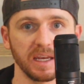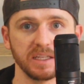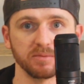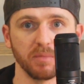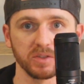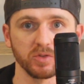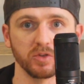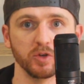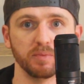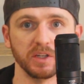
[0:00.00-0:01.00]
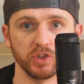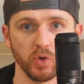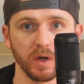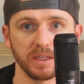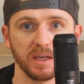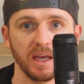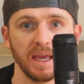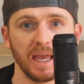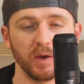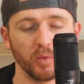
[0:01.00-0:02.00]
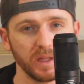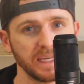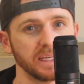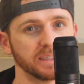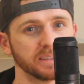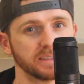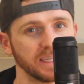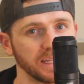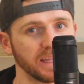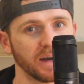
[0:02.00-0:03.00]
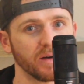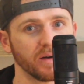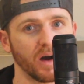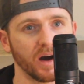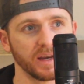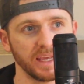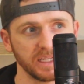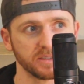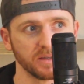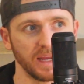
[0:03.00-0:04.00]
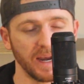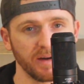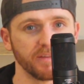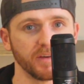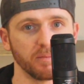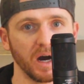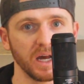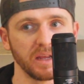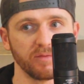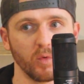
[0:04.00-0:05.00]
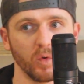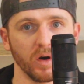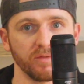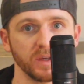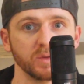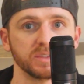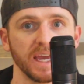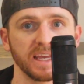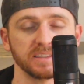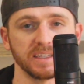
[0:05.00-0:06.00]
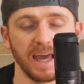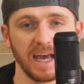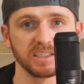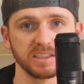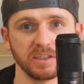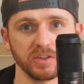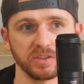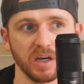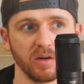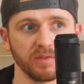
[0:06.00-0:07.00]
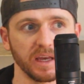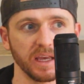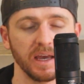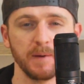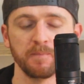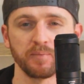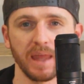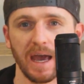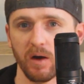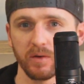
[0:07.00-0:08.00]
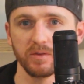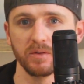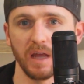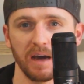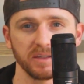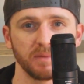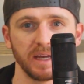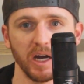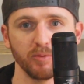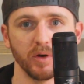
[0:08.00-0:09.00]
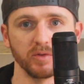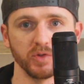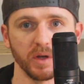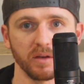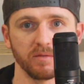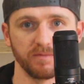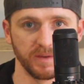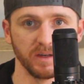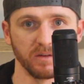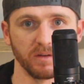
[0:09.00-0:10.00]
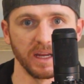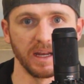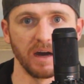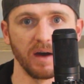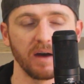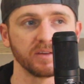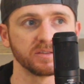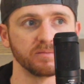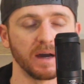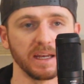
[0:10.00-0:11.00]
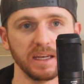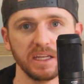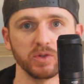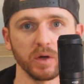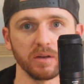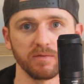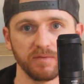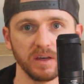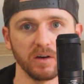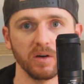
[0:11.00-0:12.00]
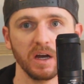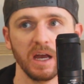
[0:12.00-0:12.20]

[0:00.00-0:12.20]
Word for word: at each muscle group and joint. And really sitting there on each area of your body for a few seconds and asking yourself, like, how do how does my elbow joint feel right now? How does my knee joint feel?